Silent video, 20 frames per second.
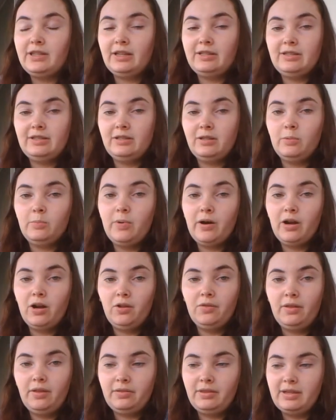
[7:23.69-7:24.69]
that's in the
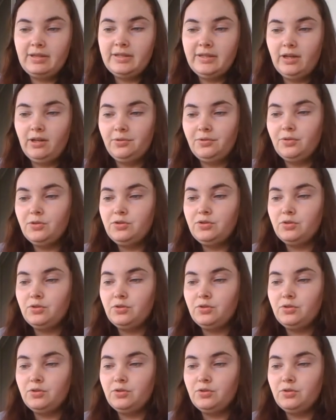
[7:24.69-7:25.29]
bottle that they sell at the